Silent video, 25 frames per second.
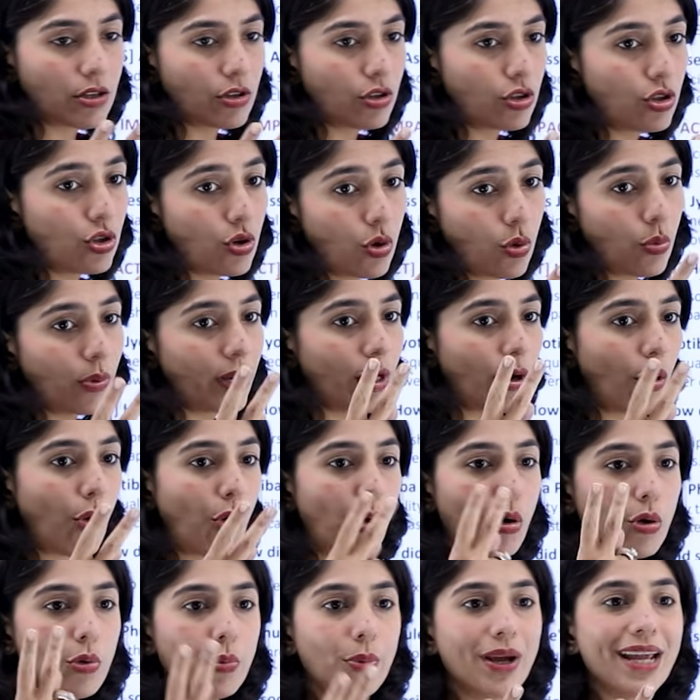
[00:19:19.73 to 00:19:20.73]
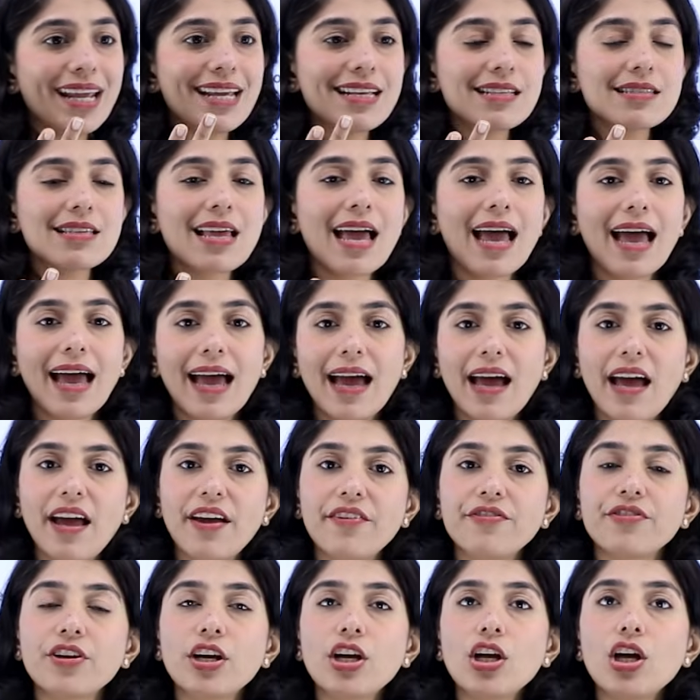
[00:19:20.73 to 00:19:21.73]
you will always
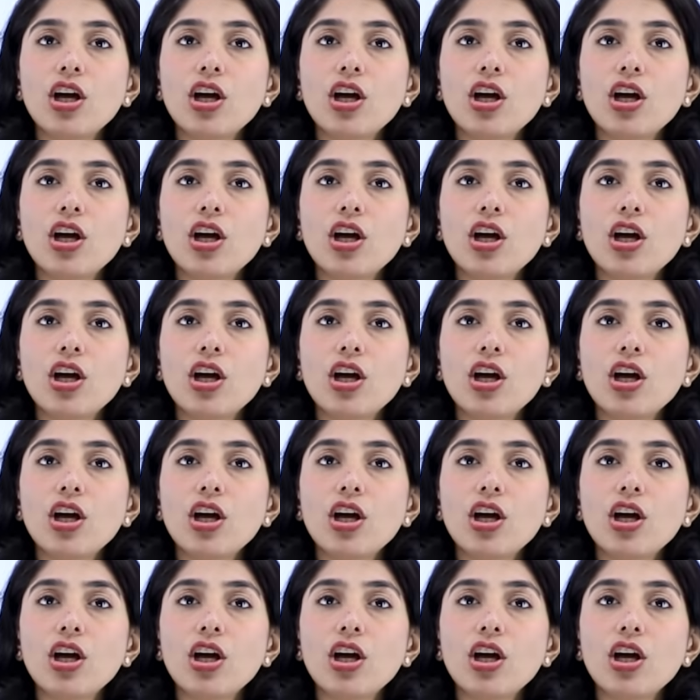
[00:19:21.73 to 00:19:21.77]
have